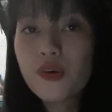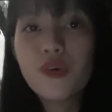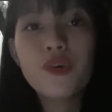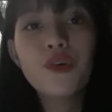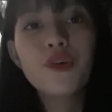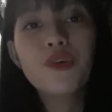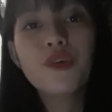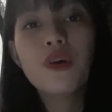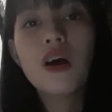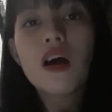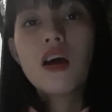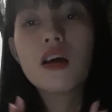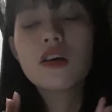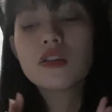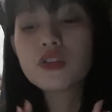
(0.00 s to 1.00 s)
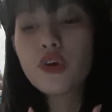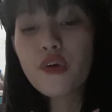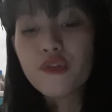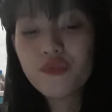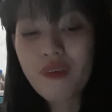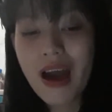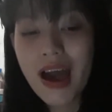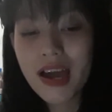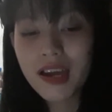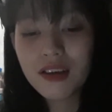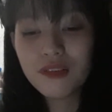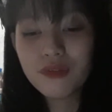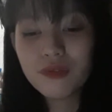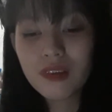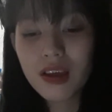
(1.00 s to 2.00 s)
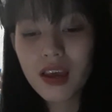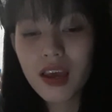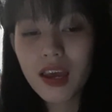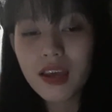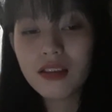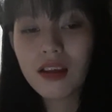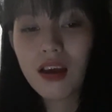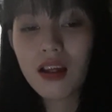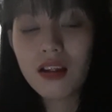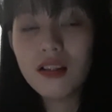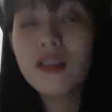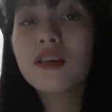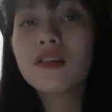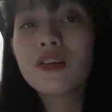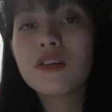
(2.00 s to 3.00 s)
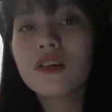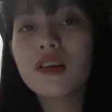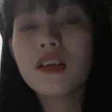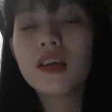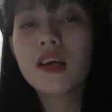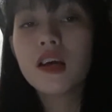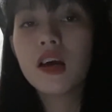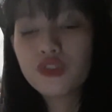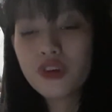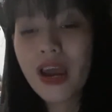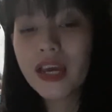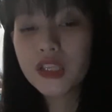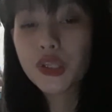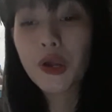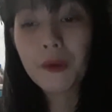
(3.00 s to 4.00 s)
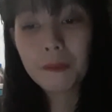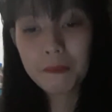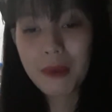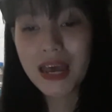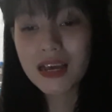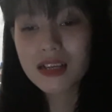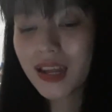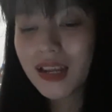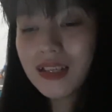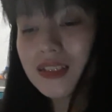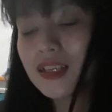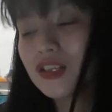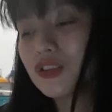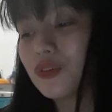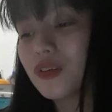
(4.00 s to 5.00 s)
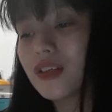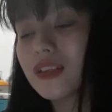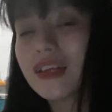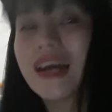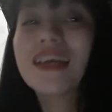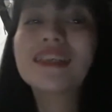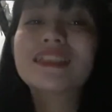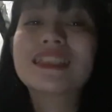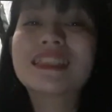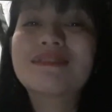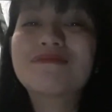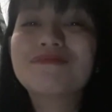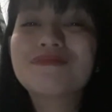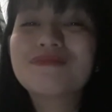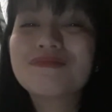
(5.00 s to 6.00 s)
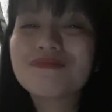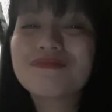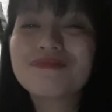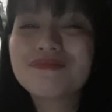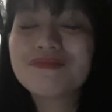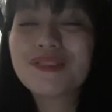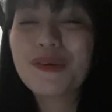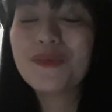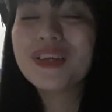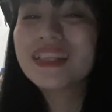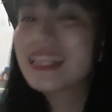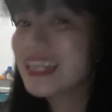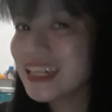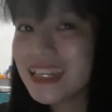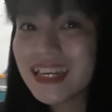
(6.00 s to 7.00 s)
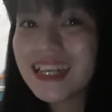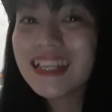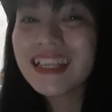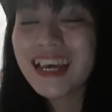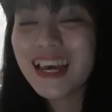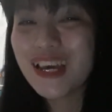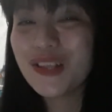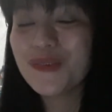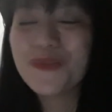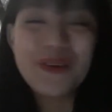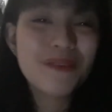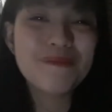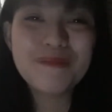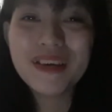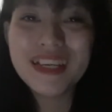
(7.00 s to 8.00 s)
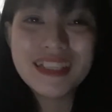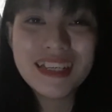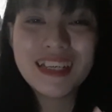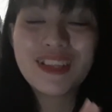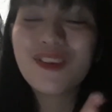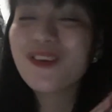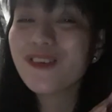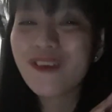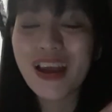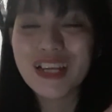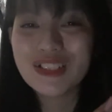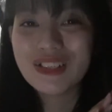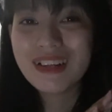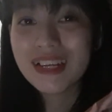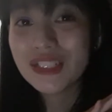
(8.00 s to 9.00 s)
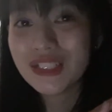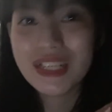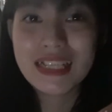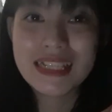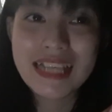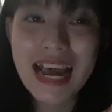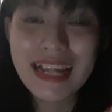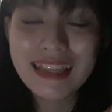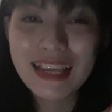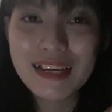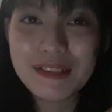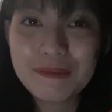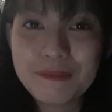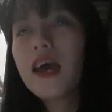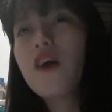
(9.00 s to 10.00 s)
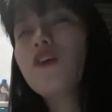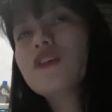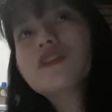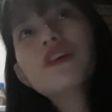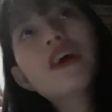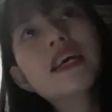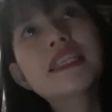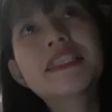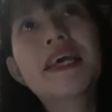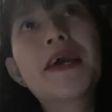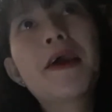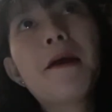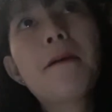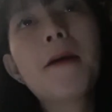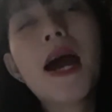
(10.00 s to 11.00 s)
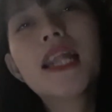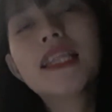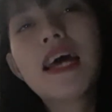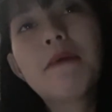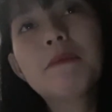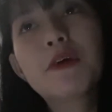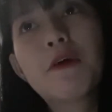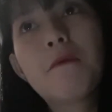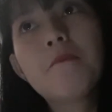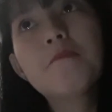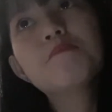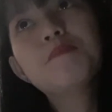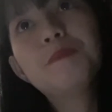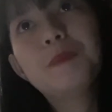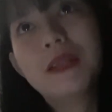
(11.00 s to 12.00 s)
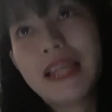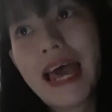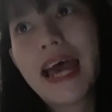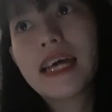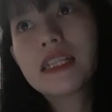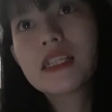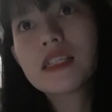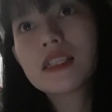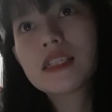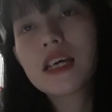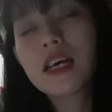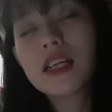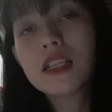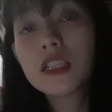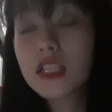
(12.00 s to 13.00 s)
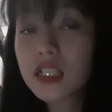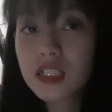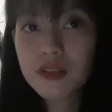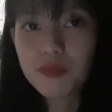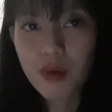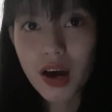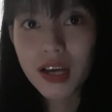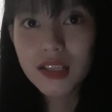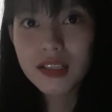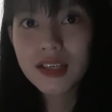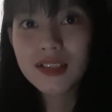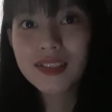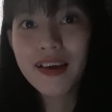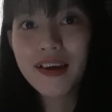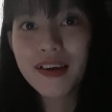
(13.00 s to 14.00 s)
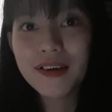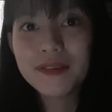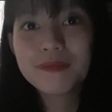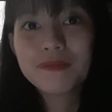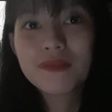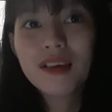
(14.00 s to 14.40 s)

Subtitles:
who survived and literally tried their best. And I say to it, guys, we did it and we made it. Congratulations sa atin. Also kasi, ang dami kong plans this month kasi,